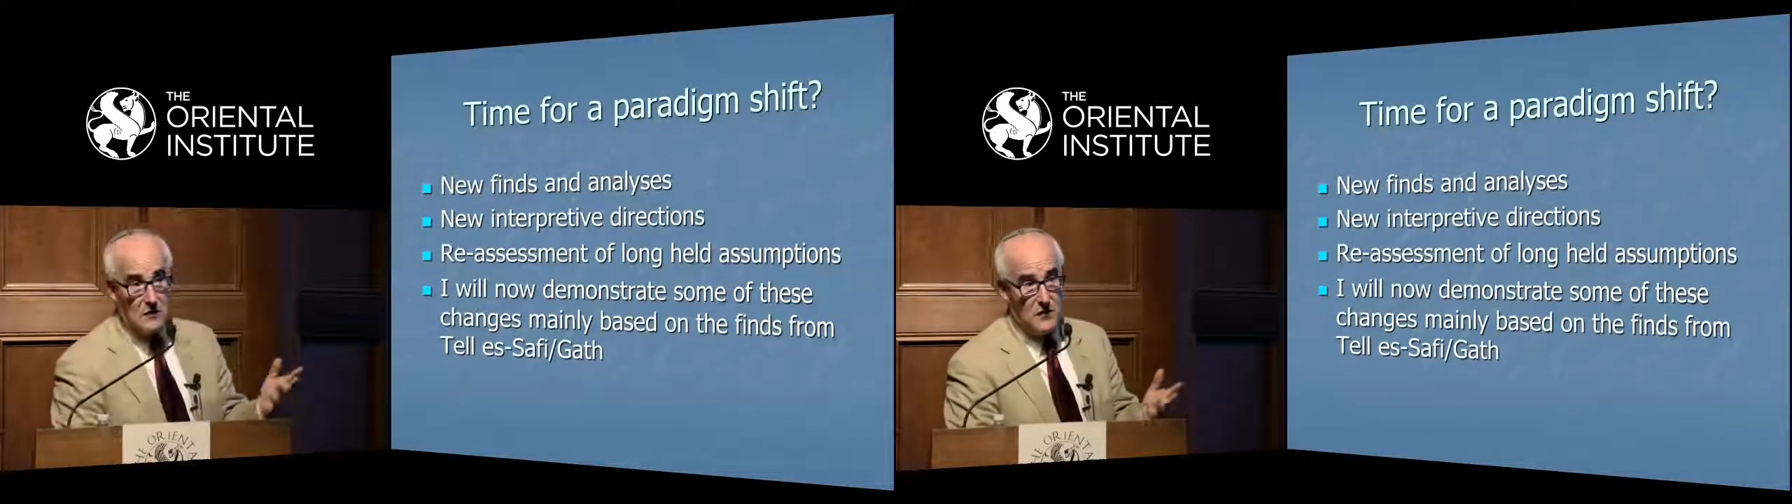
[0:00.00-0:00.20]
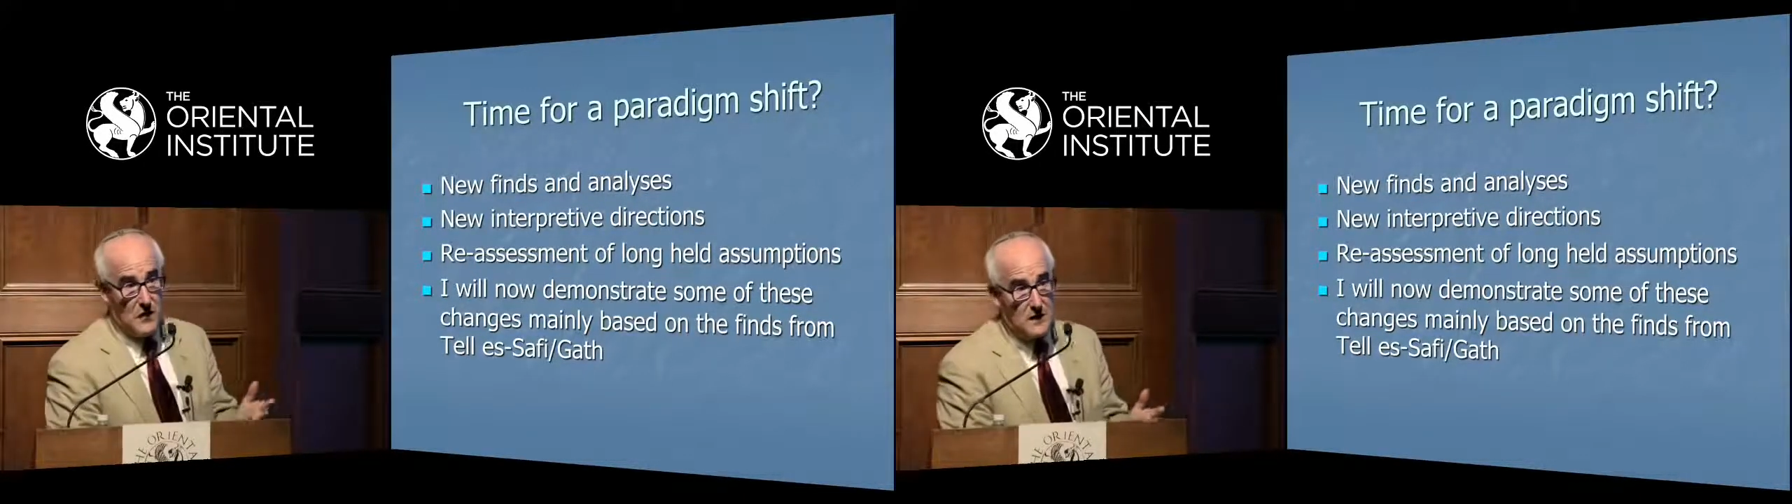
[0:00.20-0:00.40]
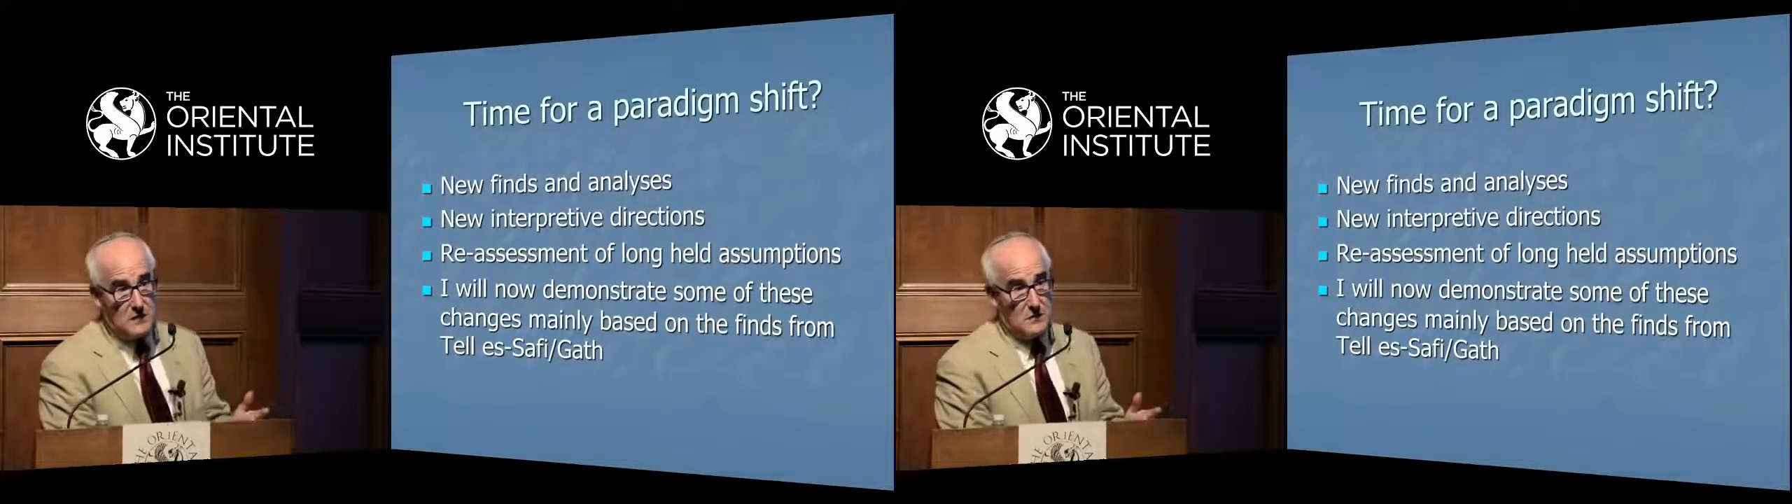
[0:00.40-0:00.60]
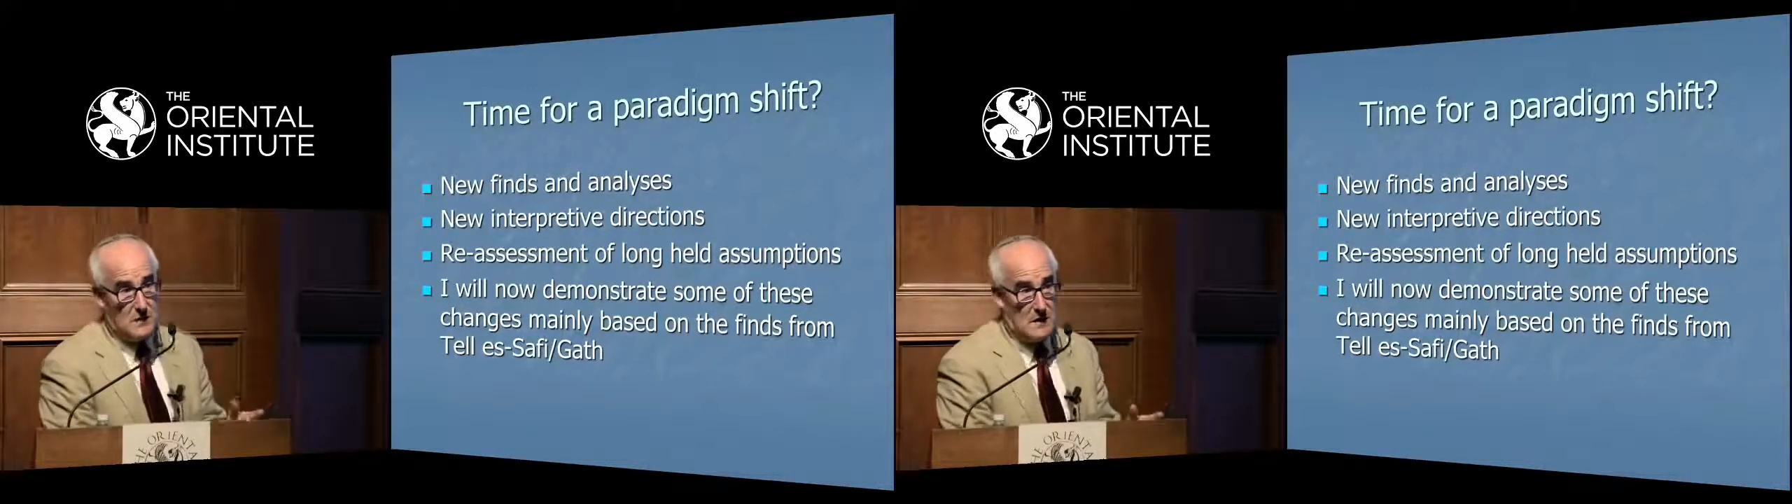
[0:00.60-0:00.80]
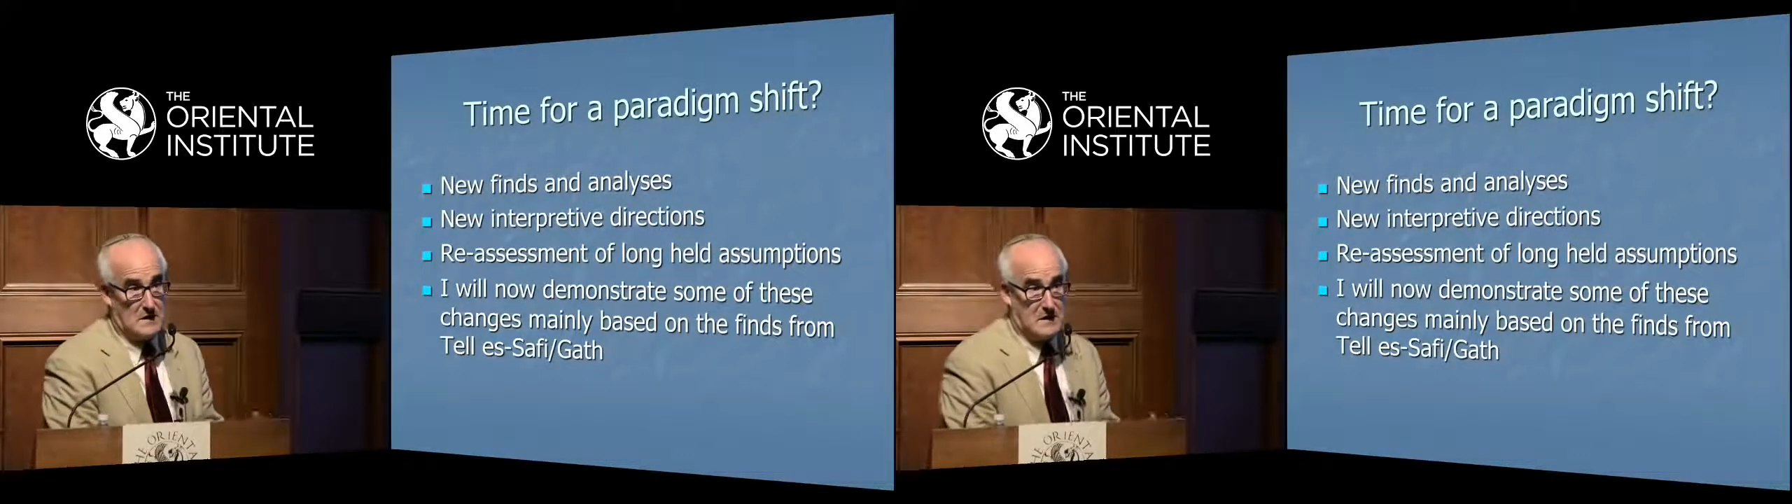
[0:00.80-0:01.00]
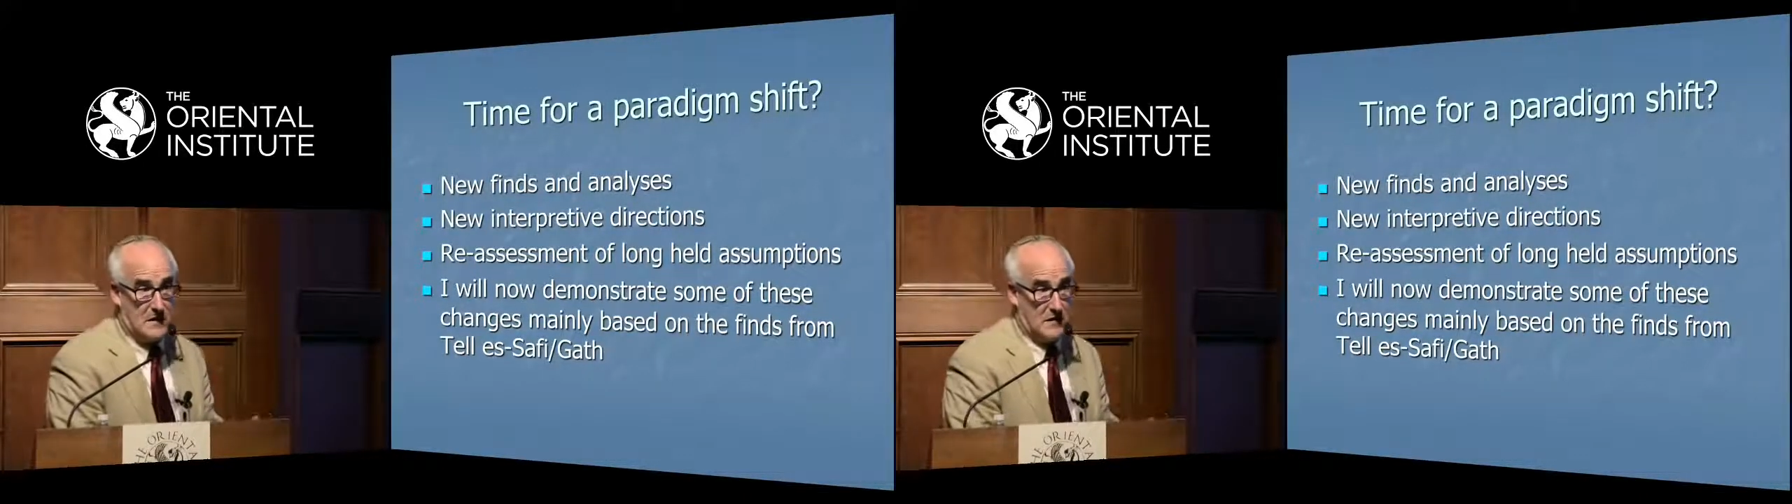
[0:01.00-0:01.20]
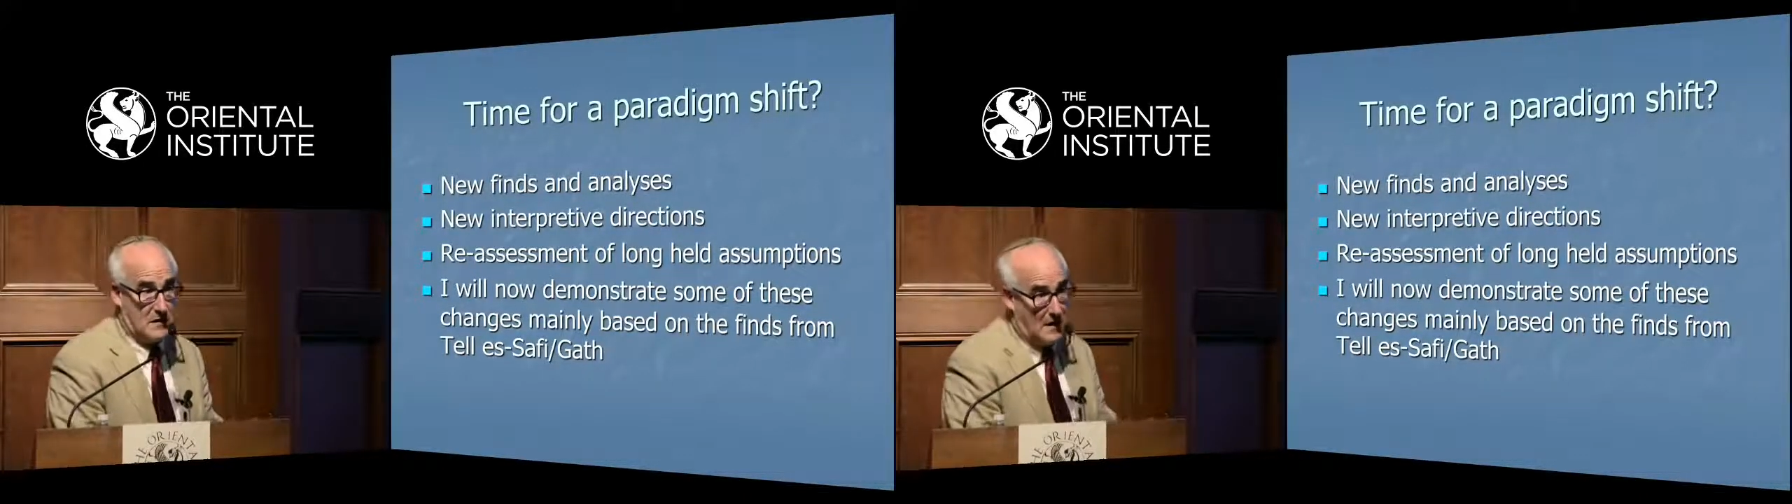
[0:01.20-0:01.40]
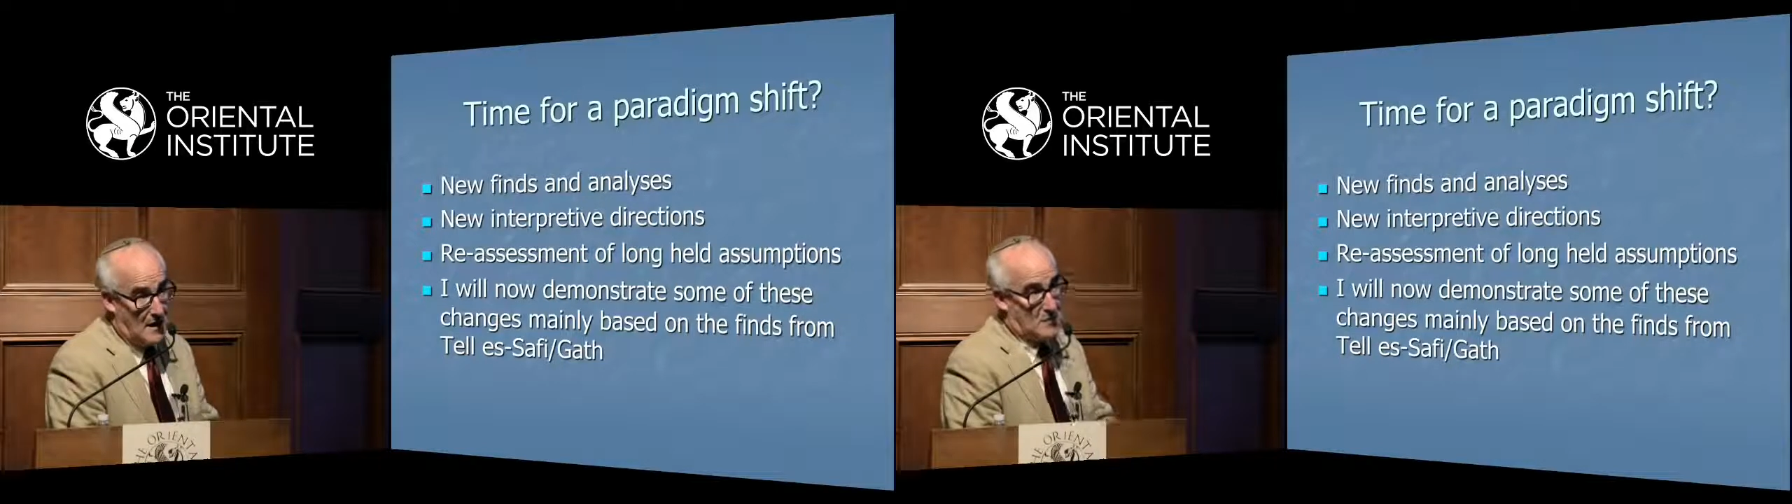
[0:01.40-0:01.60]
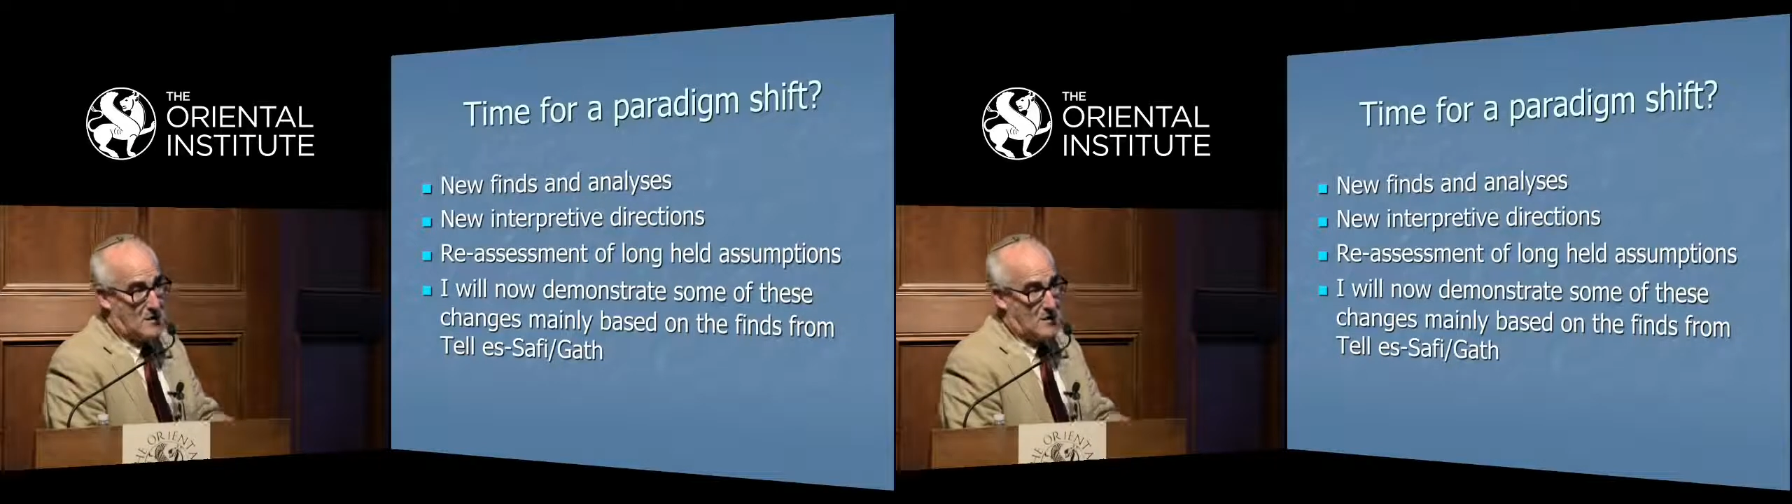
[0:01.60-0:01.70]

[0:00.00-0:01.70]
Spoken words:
the finds from Tel Safigat,